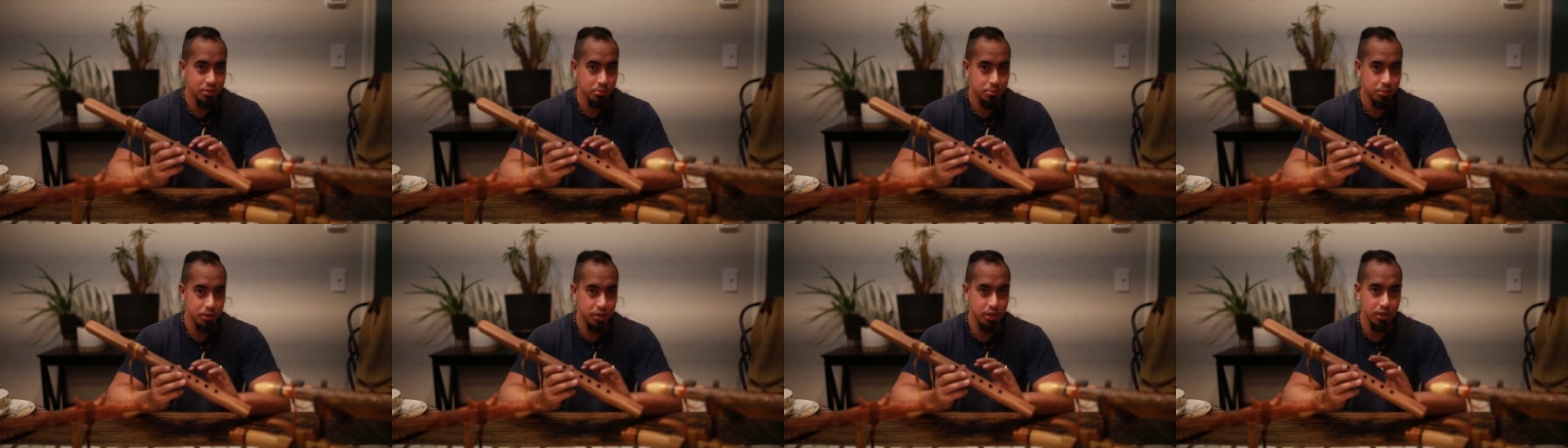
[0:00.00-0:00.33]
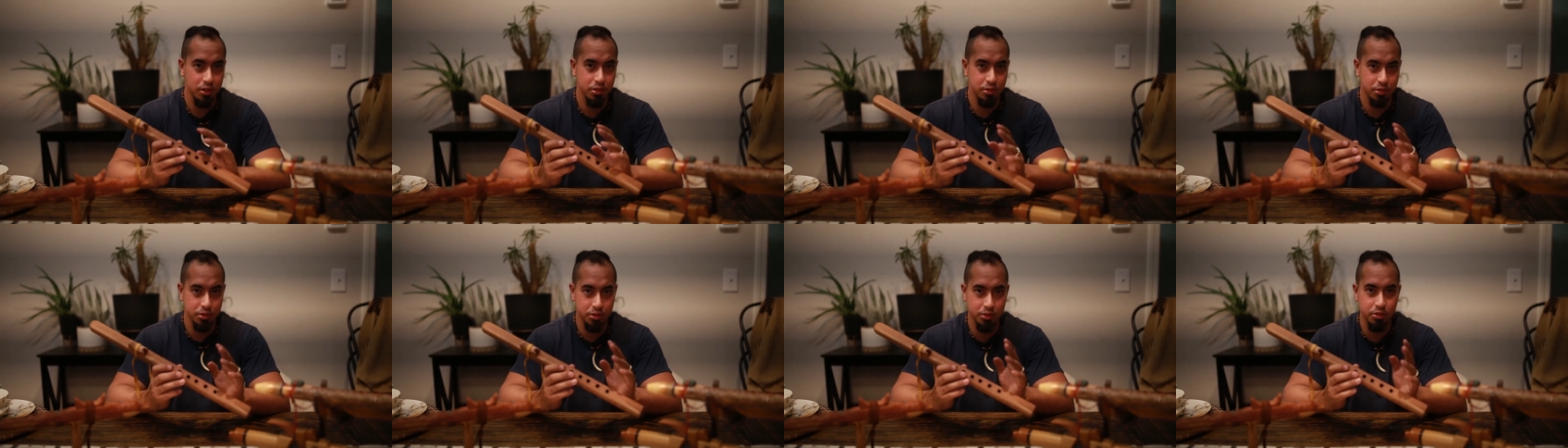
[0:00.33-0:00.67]

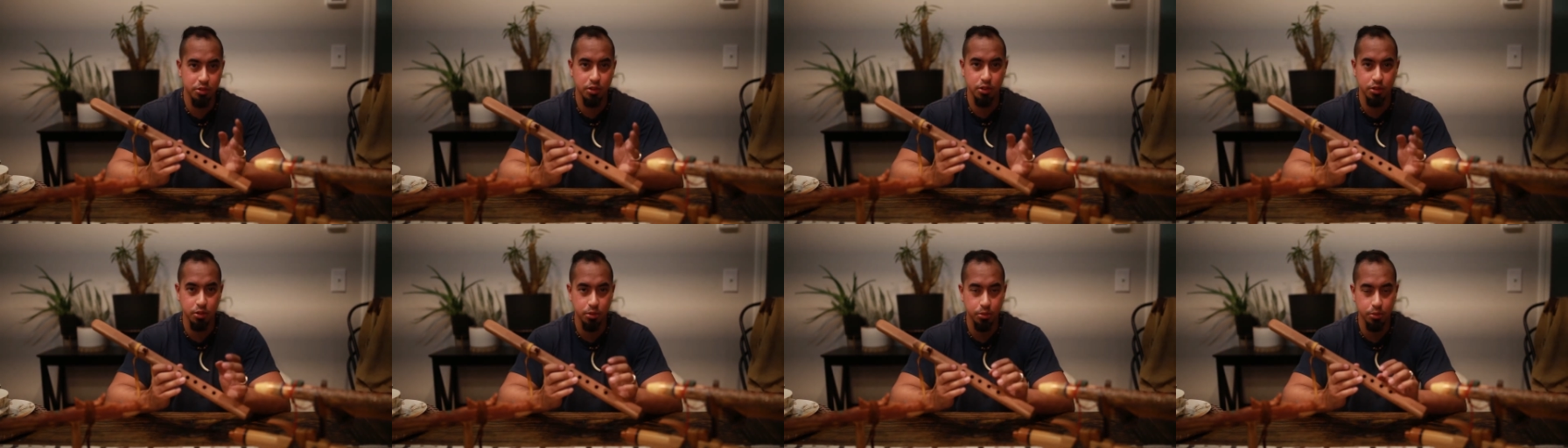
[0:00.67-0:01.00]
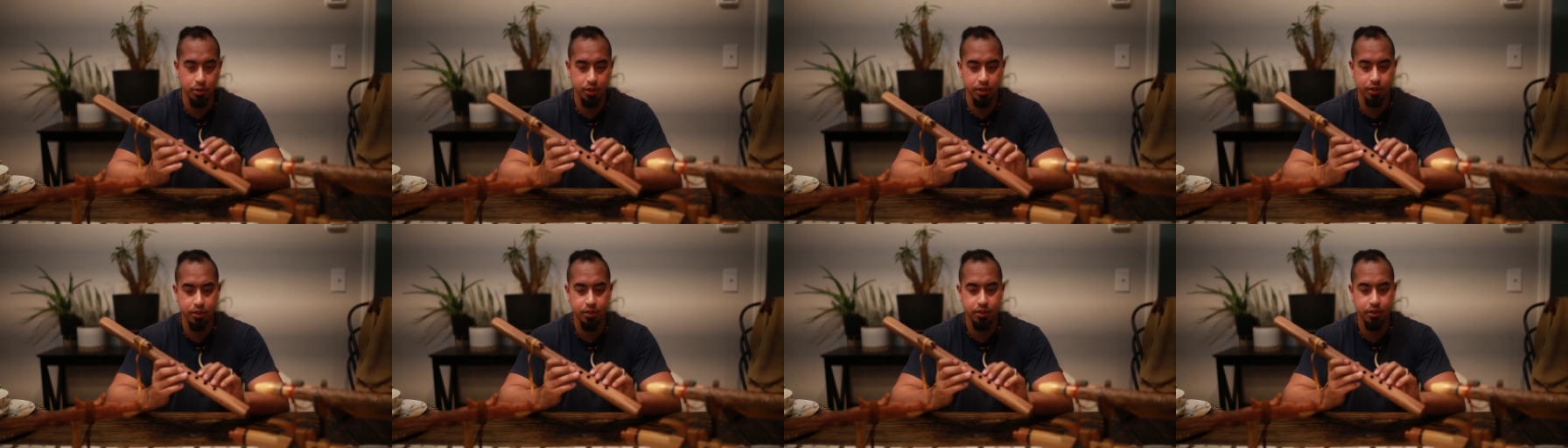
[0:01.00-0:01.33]
beginners struggle
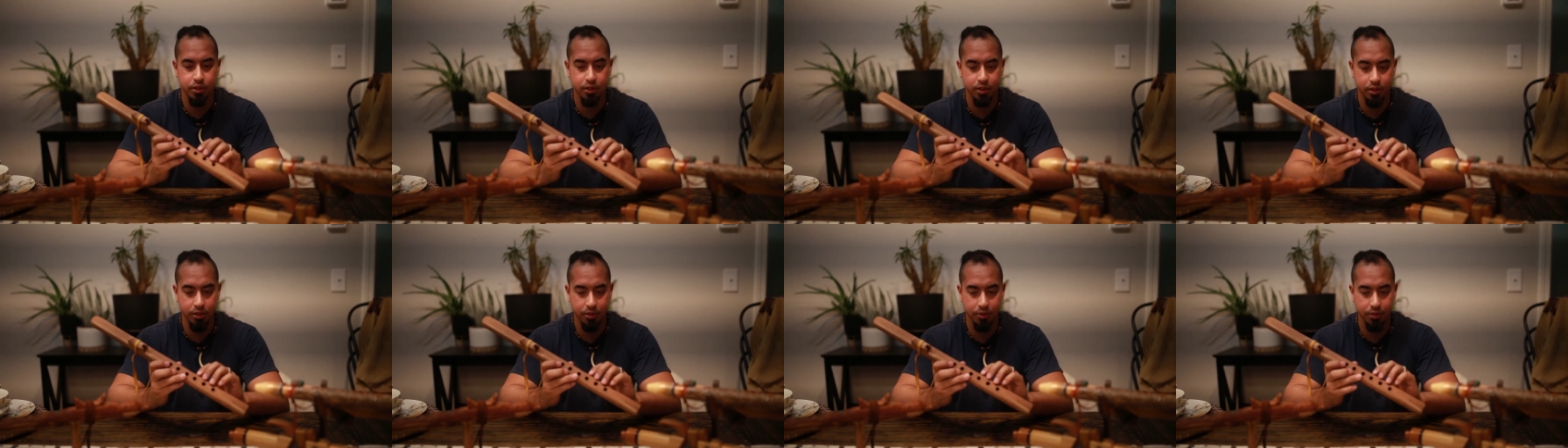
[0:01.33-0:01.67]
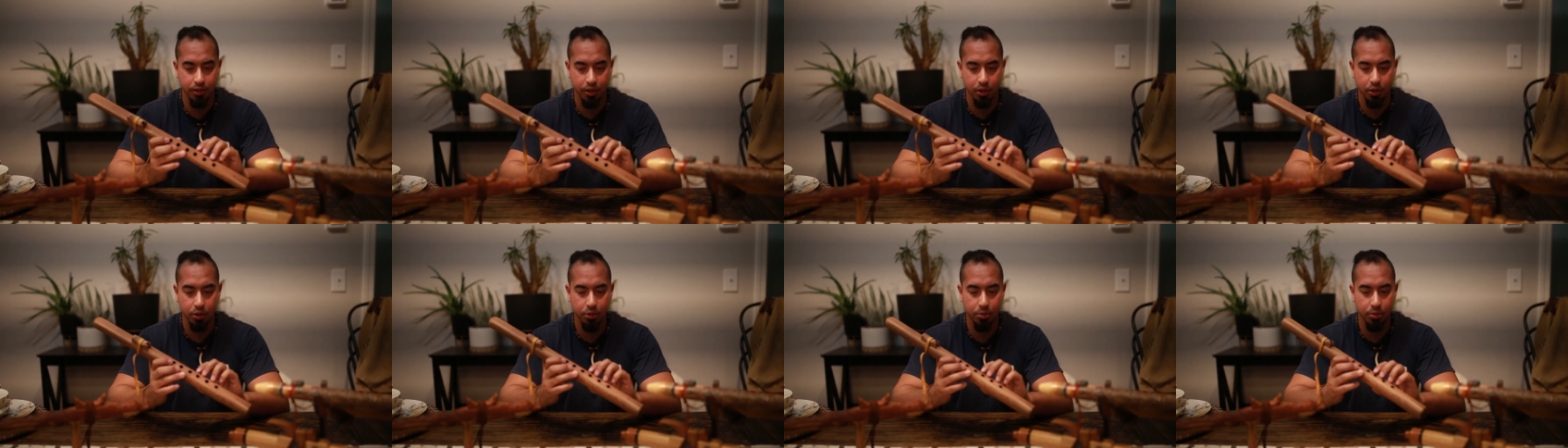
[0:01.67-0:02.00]
with is
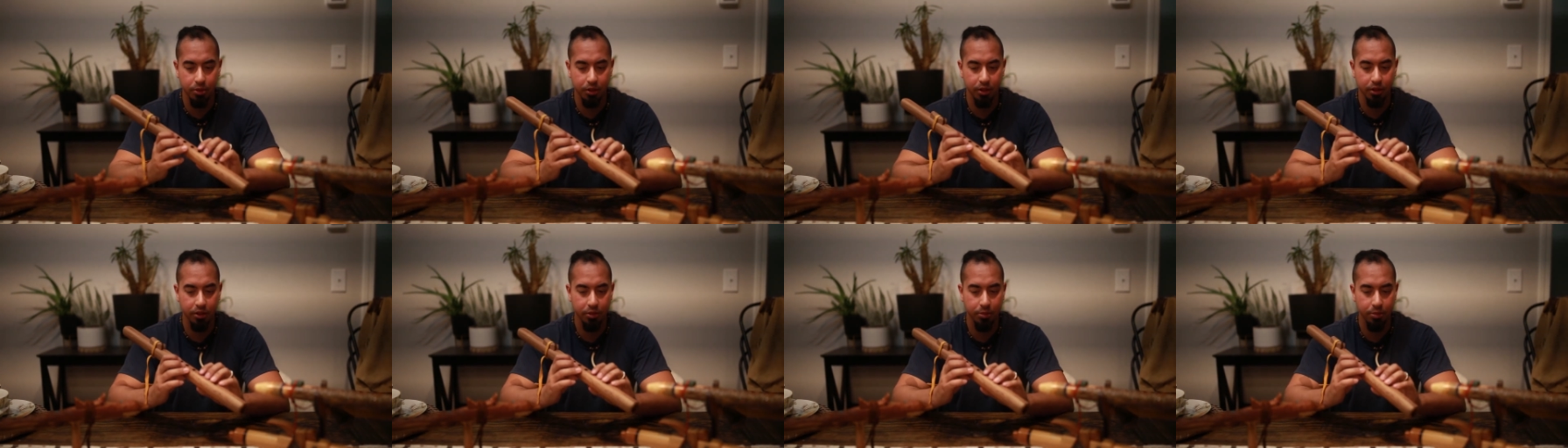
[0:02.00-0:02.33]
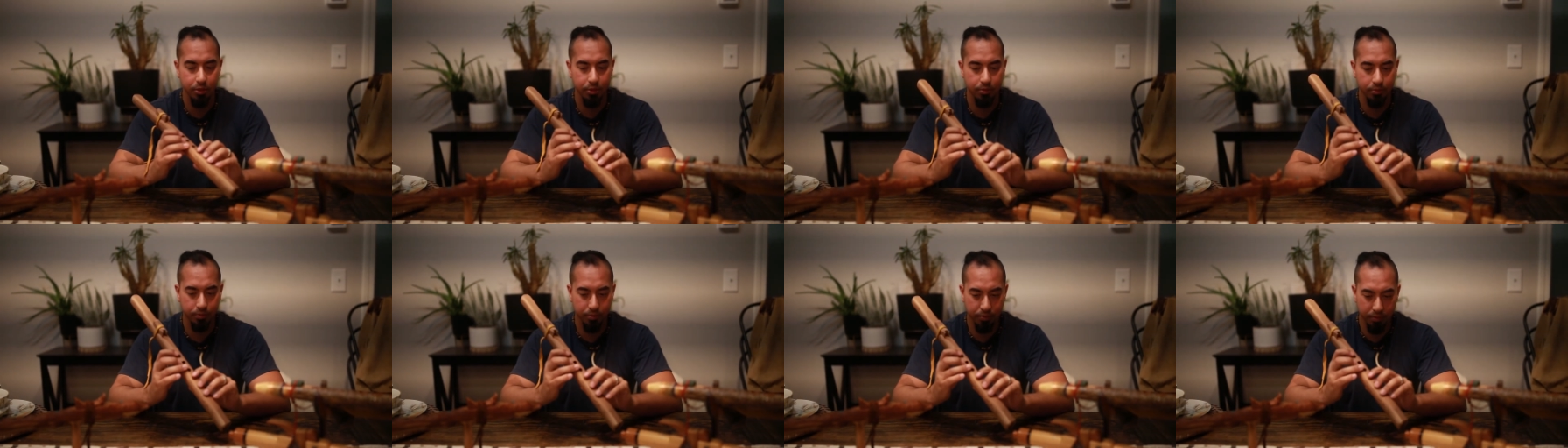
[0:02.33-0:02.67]
finger placement.